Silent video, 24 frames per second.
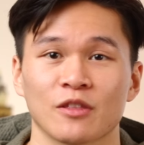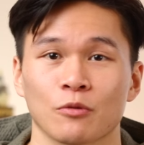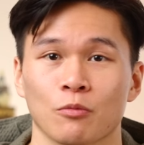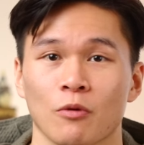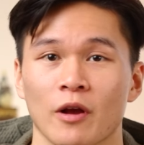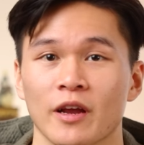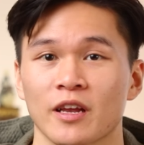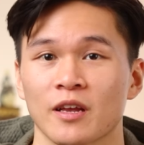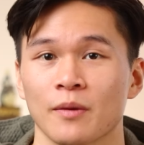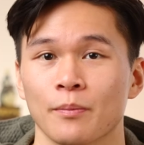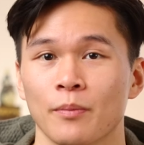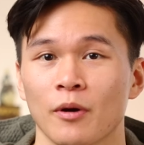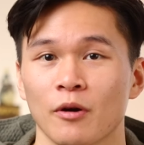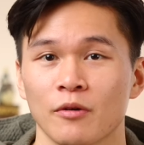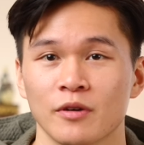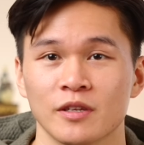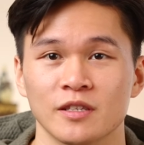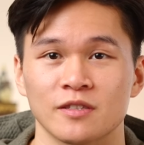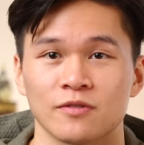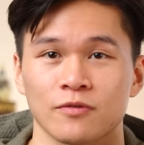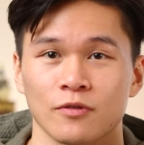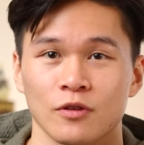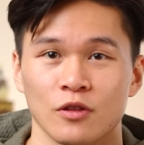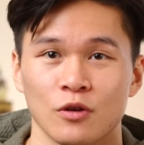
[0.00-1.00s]
the right
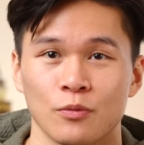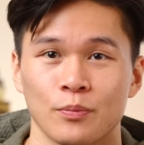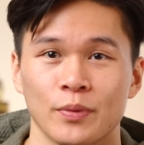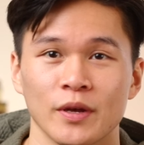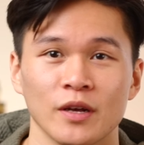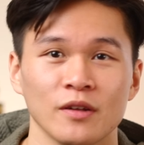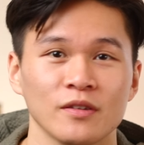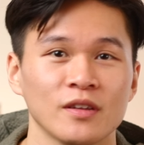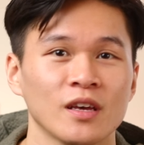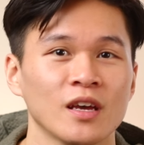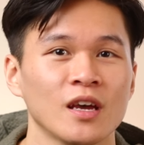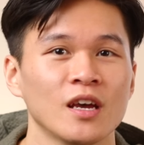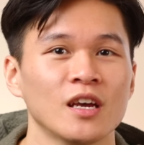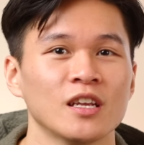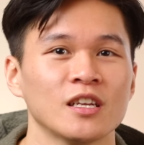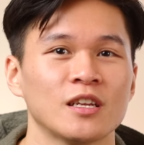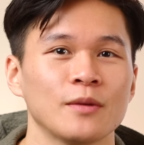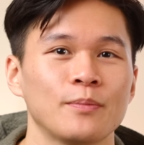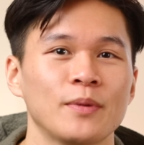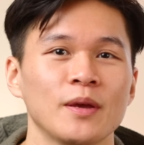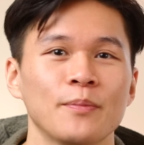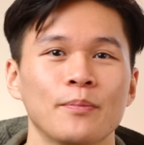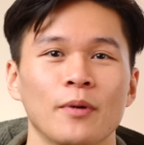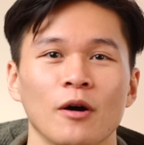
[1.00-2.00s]
components for their build
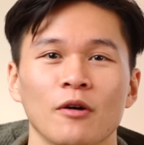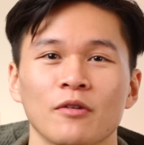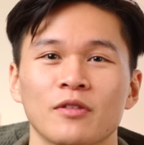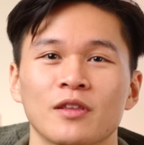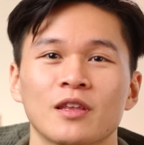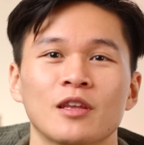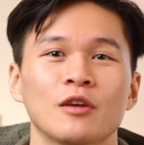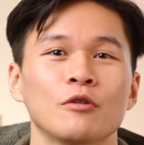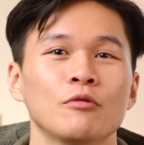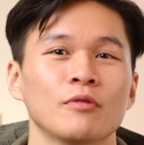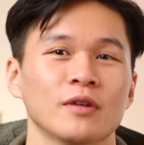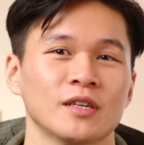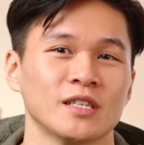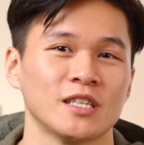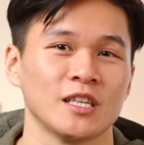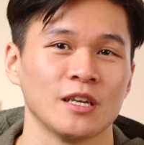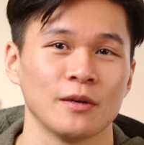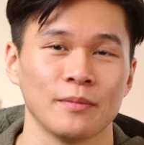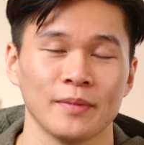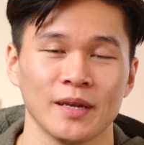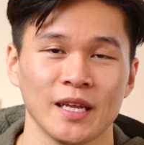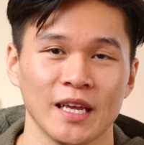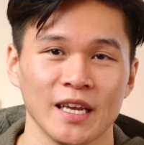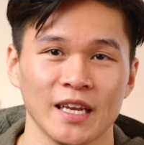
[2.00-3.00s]
to be both too
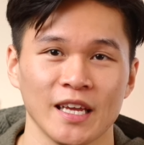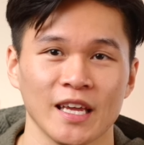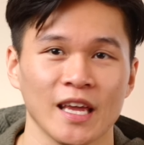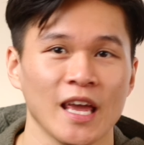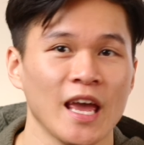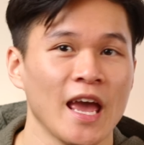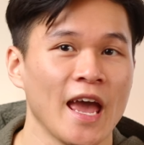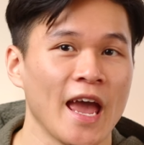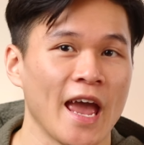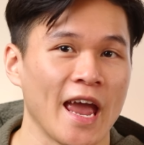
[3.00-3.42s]
intimidating